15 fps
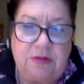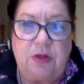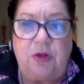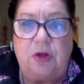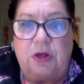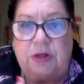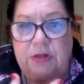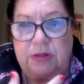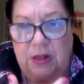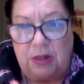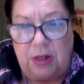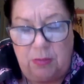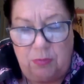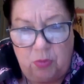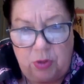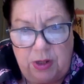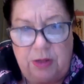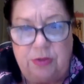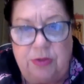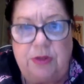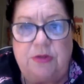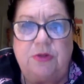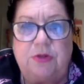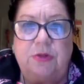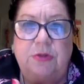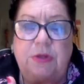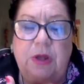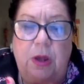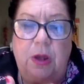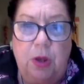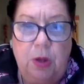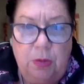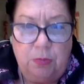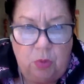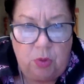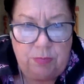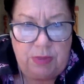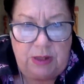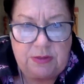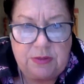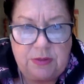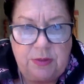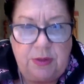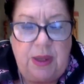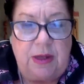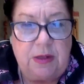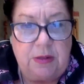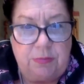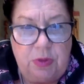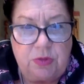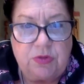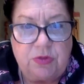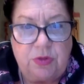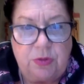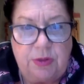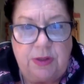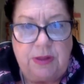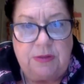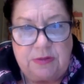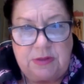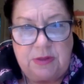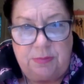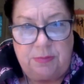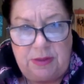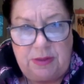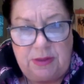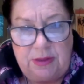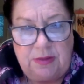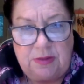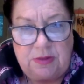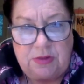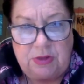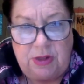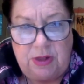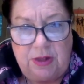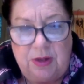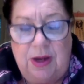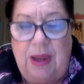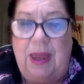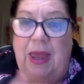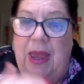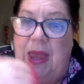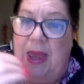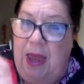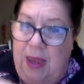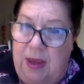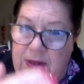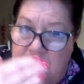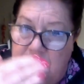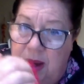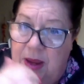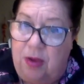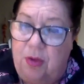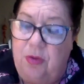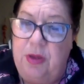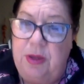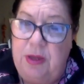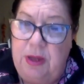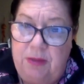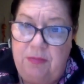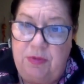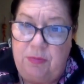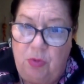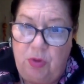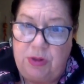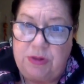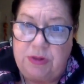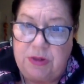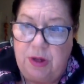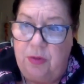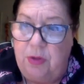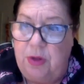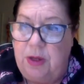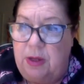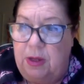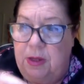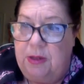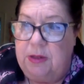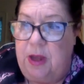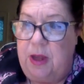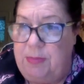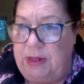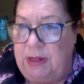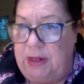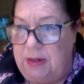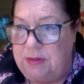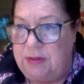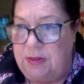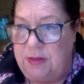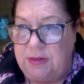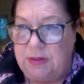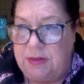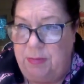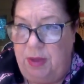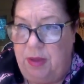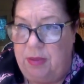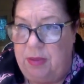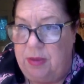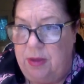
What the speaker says: So you're going to see a lot more health issues, more mental and emotional instability this year, and now even more so coming into this month.